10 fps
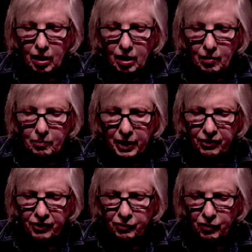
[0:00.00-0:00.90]
Mary
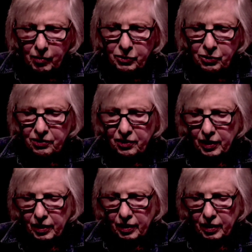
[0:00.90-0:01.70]
rubbed her knee.